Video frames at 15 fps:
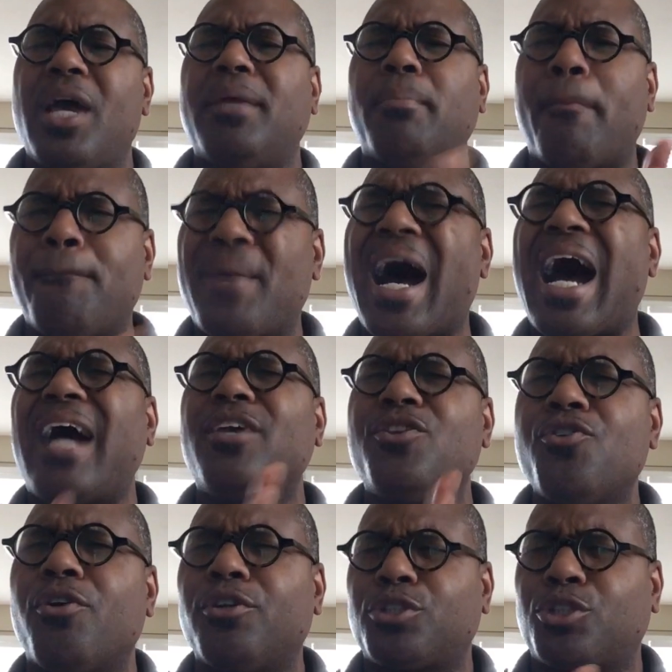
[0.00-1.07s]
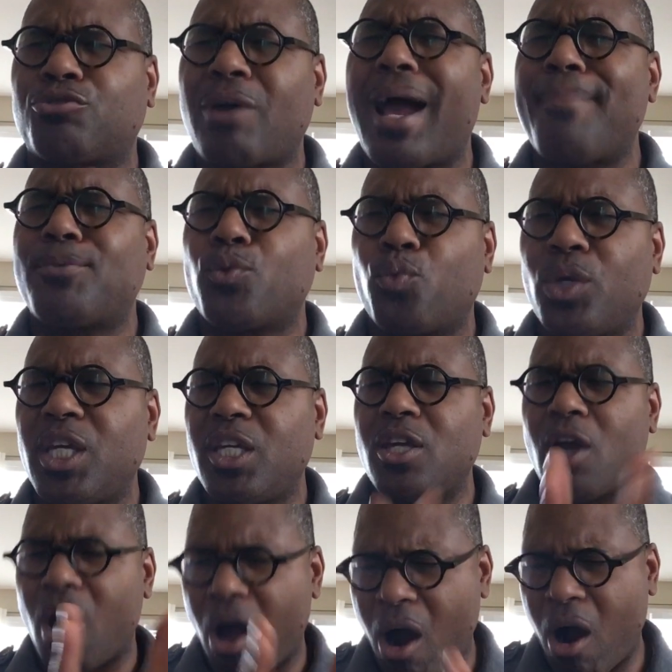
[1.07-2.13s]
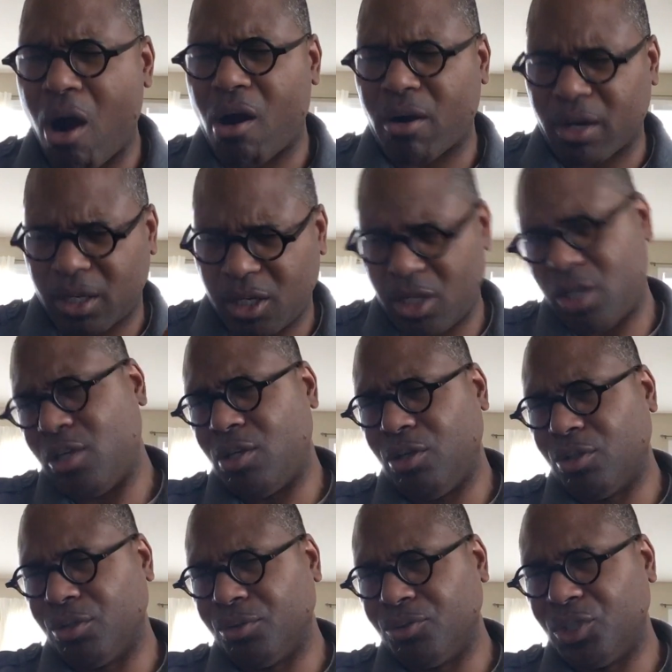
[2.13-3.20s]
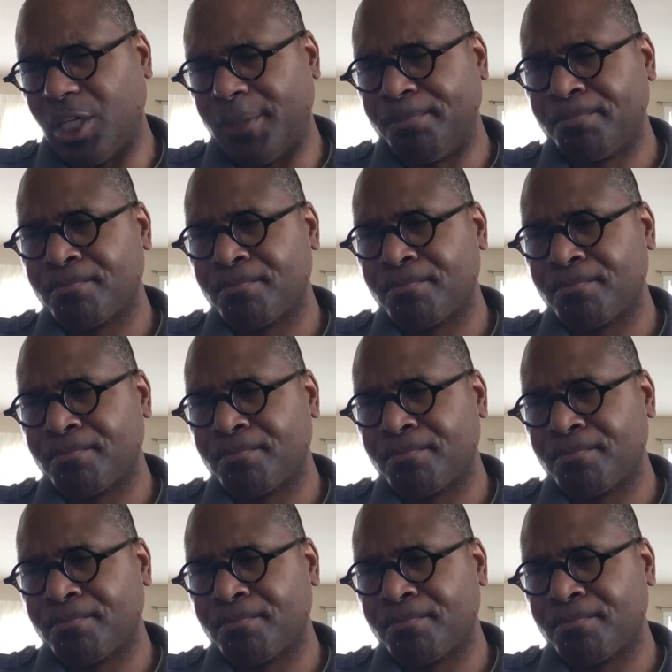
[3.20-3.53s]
and by your stripes we are healed.